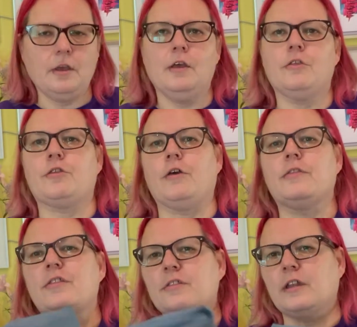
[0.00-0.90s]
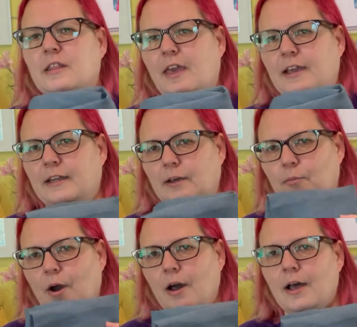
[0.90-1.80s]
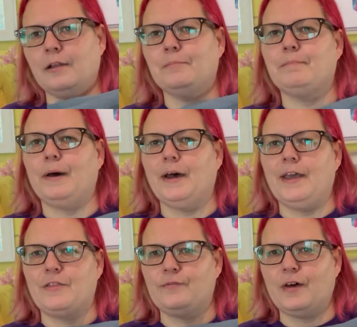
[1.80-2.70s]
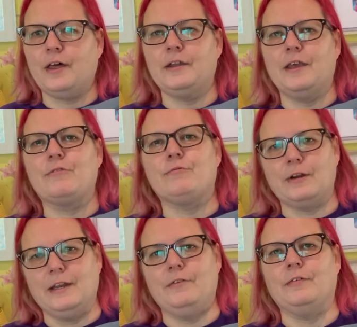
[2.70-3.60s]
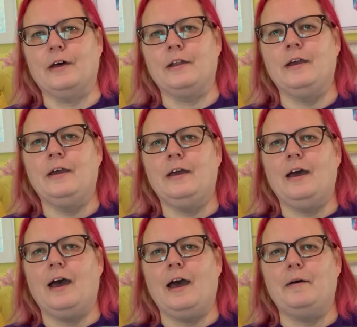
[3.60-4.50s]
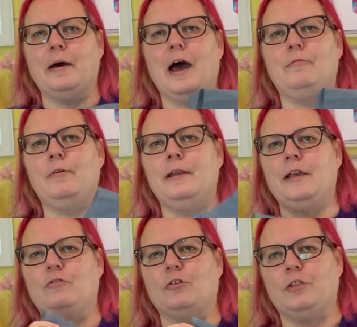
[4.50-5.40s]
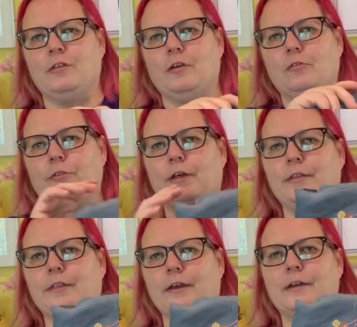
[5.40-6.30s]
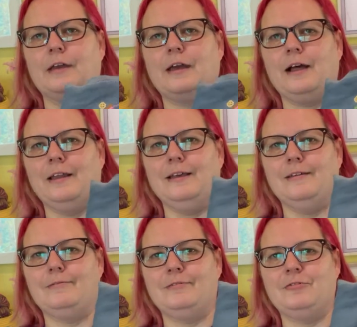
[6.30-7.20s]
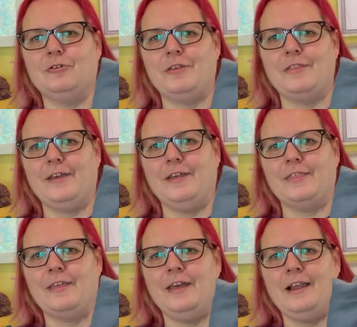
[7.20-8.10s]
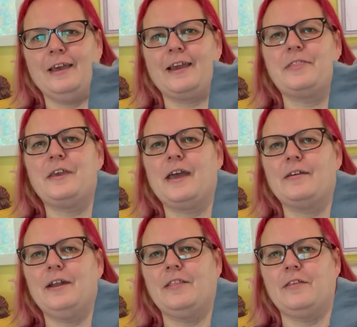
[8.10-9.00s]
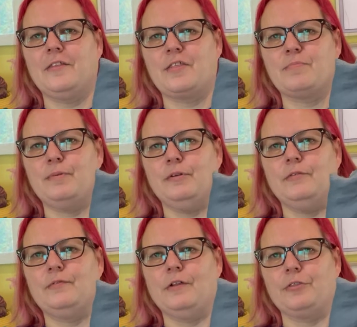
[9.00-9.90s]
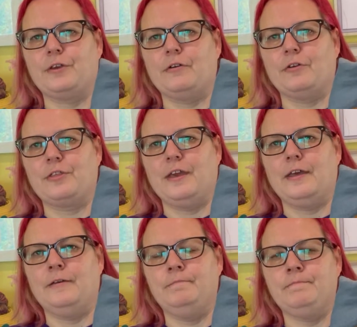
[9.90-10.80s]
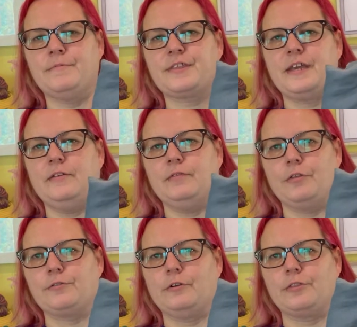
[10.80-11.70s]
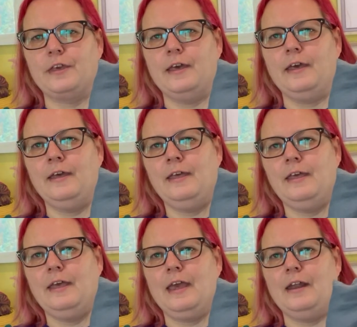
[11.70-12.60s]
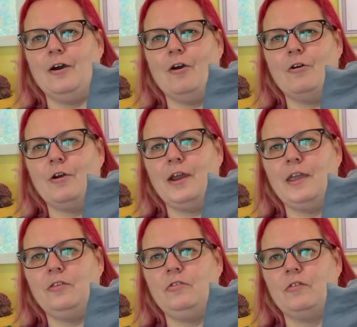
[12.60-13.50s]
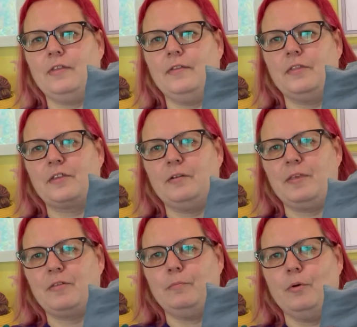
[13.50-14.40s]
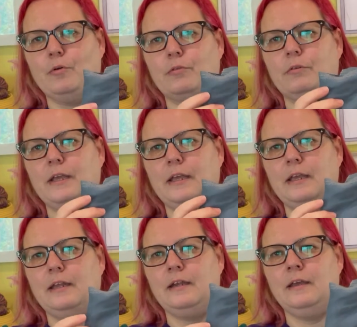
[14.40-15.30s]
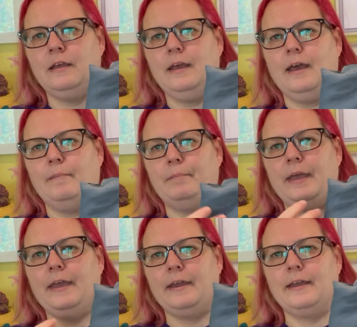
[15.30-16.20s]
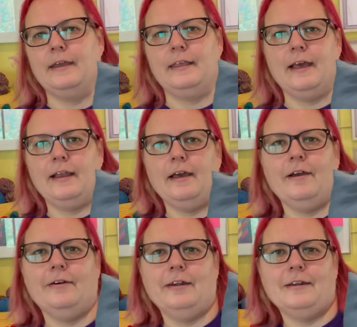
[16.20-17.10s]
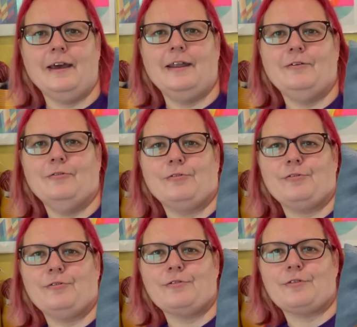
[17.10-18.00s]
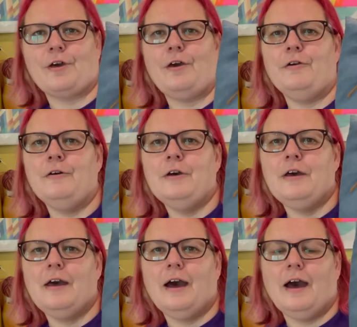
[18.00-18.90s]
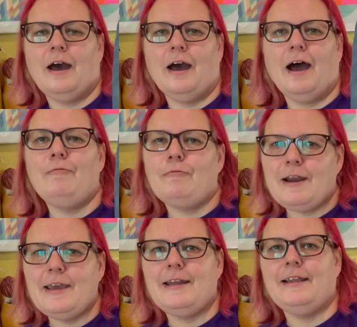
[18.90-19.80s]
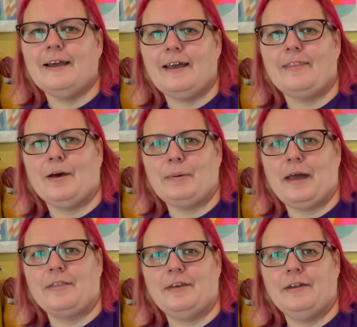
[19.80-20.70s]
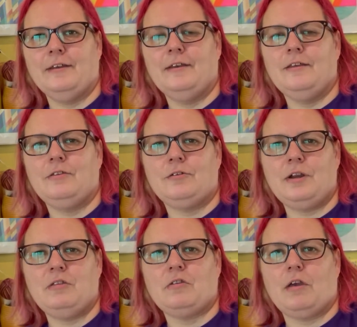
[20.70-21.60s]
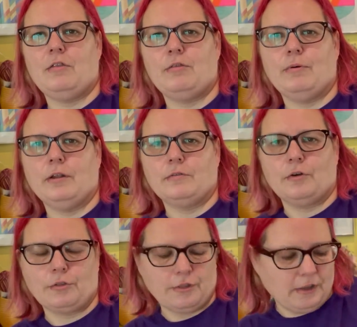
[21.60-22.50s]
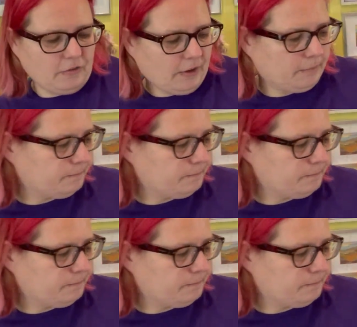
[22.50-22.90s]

So this is going to take a little while, but it's fun. It's really fun. I'm really enjoying doing all the colour choices. Like, I think I'm going to do this spool of floss across here, skein of floss across here in orange, and then there's going to be some more green and pink and yellow and all sorts. So I really like that pattern. Doreen Jones, World of Cross Stitching.